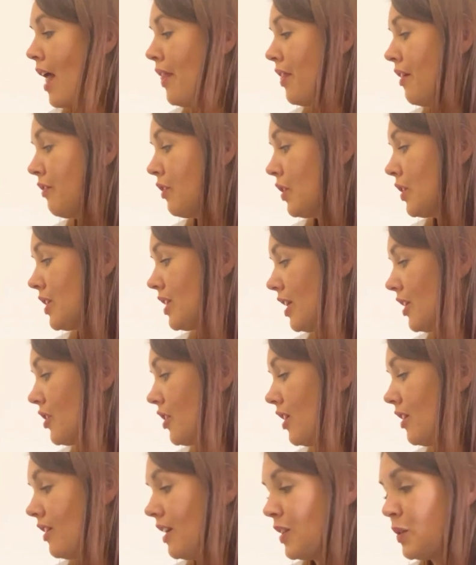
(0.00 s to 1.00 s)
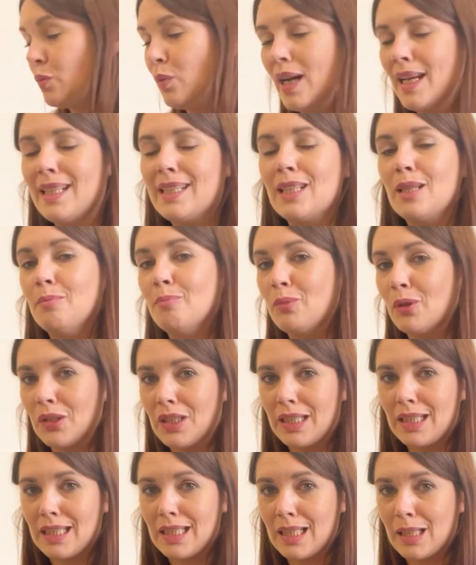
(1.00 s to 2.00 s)
They've got such a nice weight and
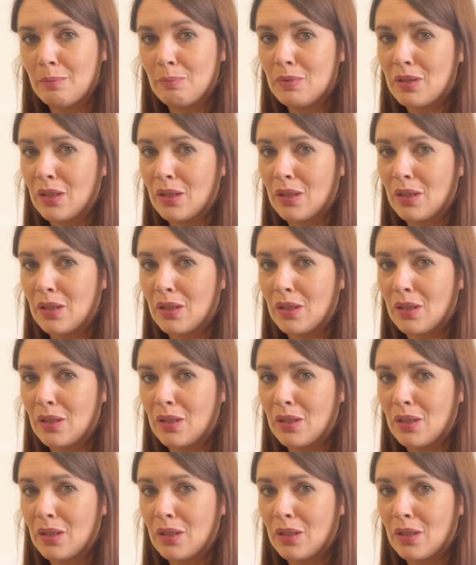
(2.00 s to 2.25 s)
body to them.